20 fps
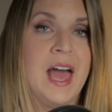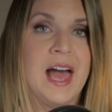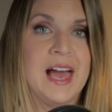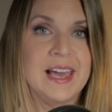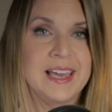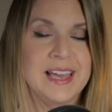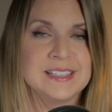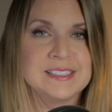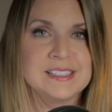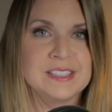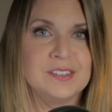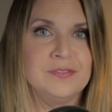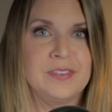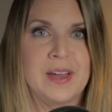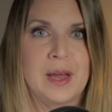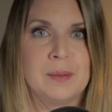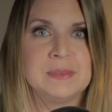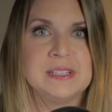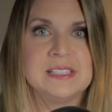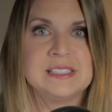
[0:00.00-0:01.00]
against the
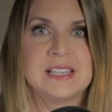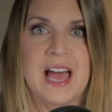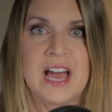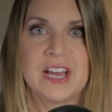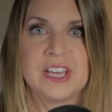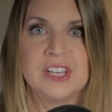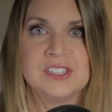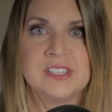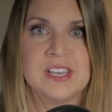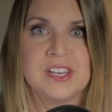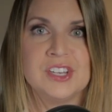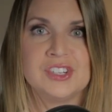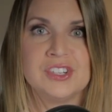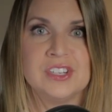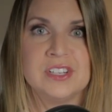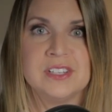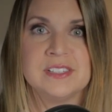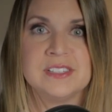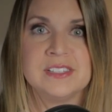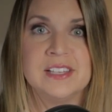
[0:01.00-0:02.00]
family's
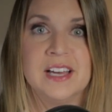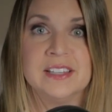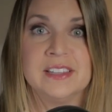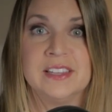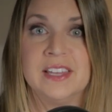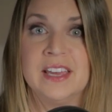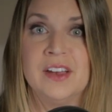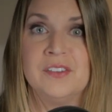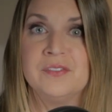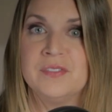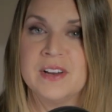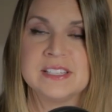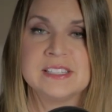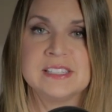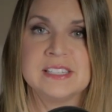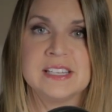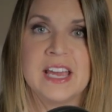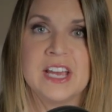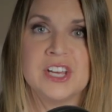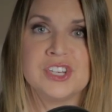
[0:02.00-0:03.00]
accusations that the
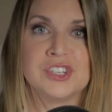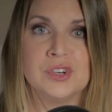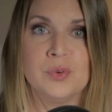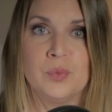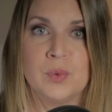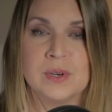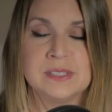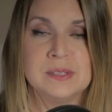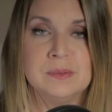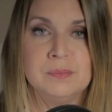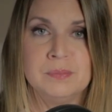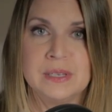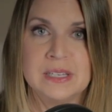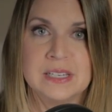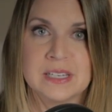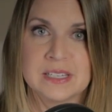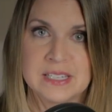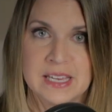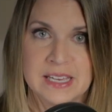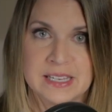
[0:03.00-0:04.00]
investigation wasn't
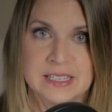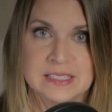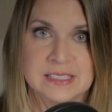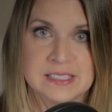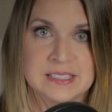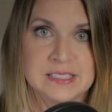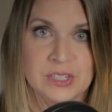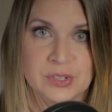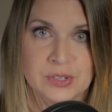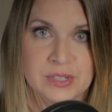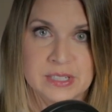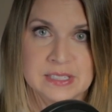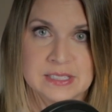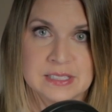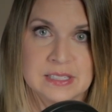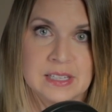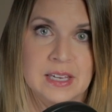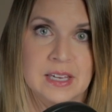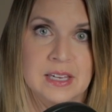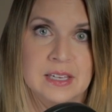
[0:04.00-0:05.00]
being taken
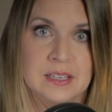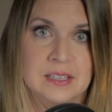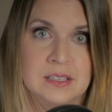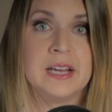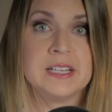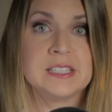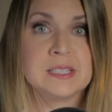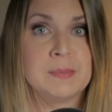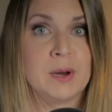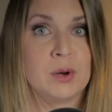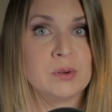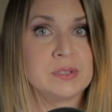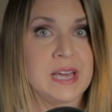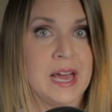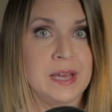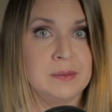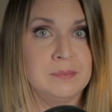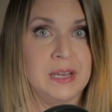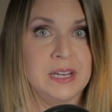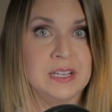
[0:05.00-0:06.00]
seriously. It's about
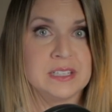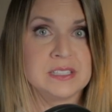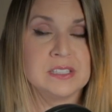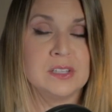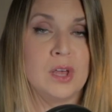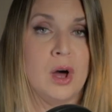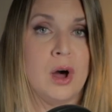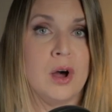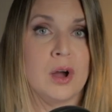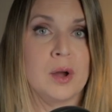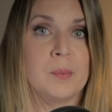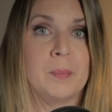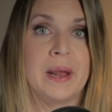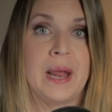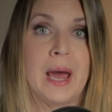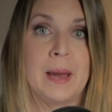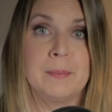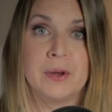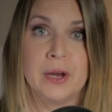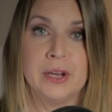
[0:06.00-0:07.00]
10 minutes long, but
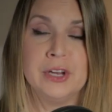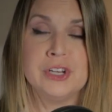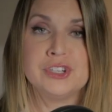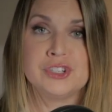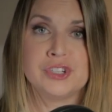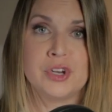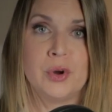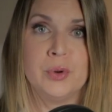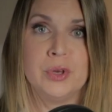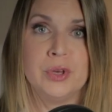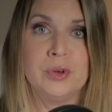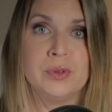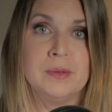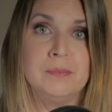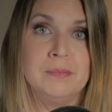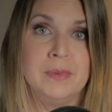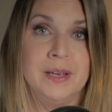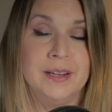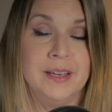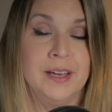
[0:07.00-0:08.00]
I'm going to show you the
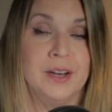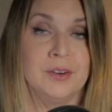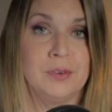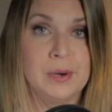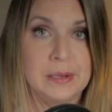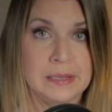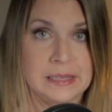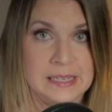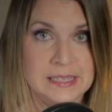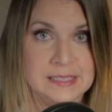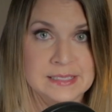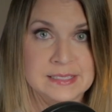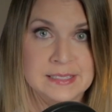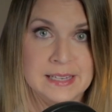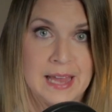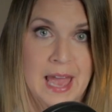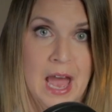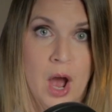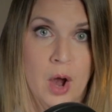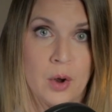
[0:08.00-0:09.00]
media release
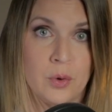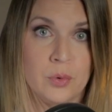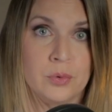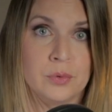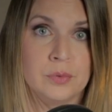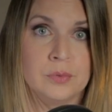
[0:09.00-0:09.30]
now.